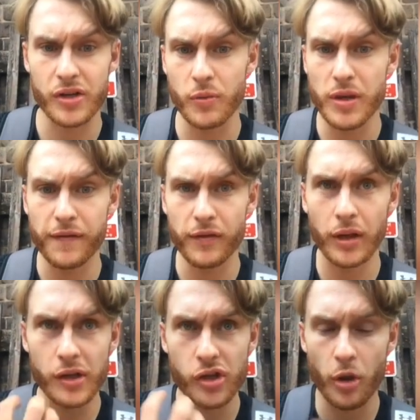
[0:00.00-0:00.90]
So when you feel
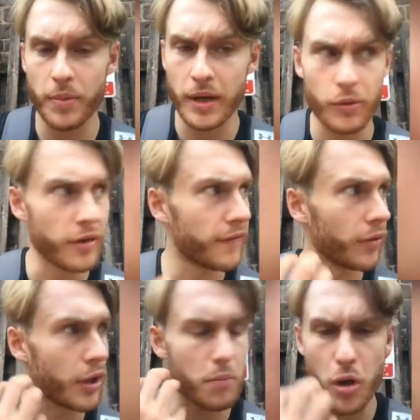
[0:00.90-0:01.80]
like stopping, when you
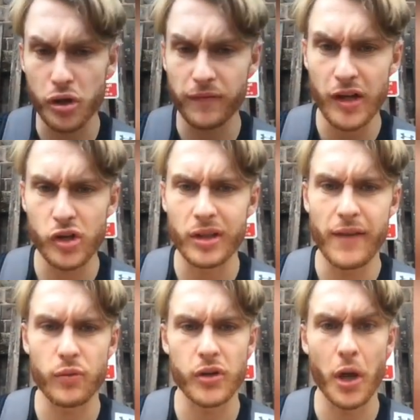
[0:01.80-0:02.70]
feel like your motivation
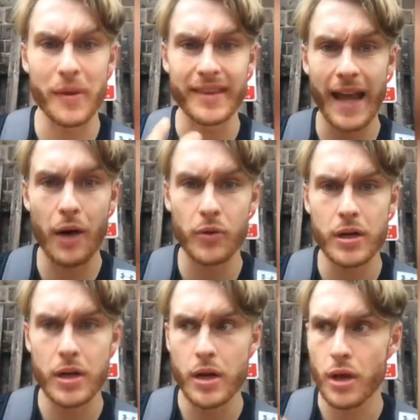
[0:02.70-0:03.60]
levels are going down,
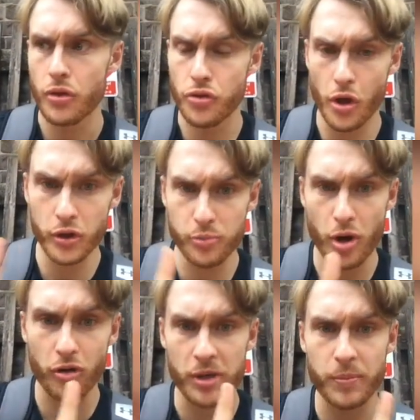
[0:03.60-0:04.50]
those
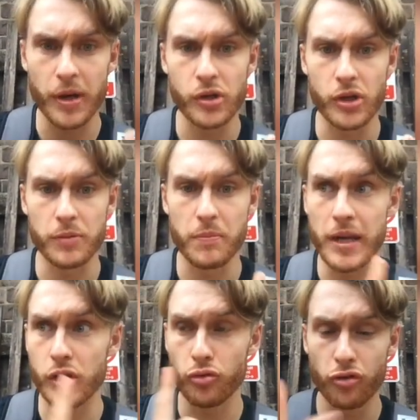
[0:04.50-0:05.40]
progress pictures
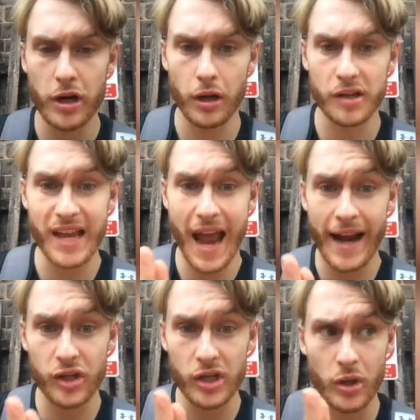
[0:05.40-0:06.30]
makes you realise
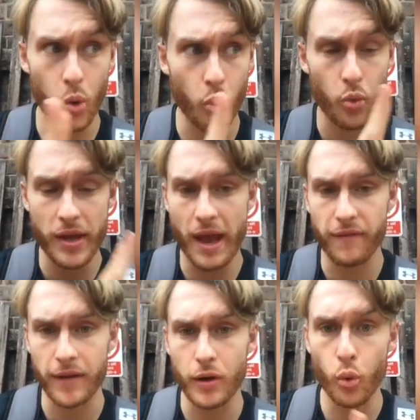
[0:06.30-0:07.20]
actually all the
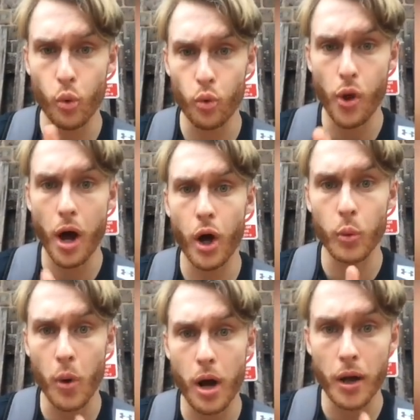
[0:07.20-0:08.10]
effort and all the
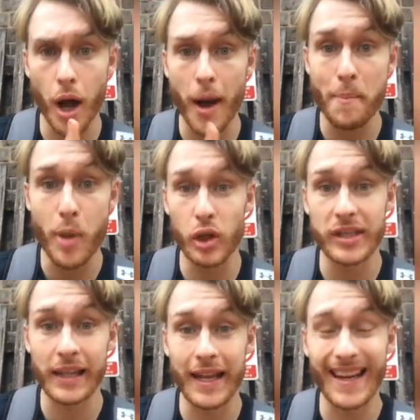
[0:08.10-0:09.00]
hard work I'm
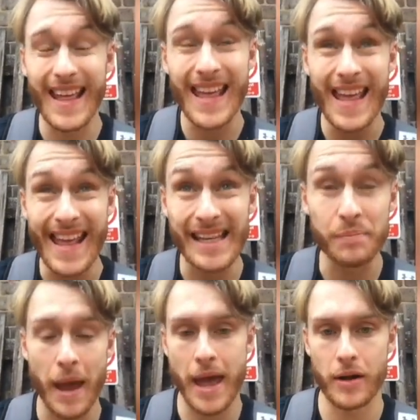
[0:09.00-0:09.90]
putting in is
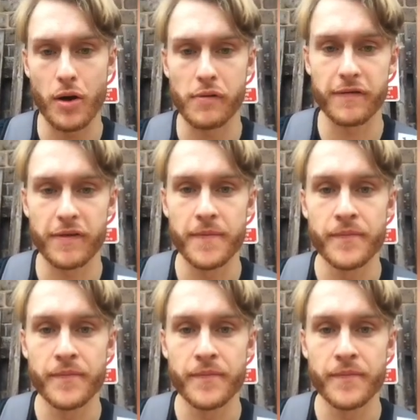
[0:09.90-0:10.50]
paying off.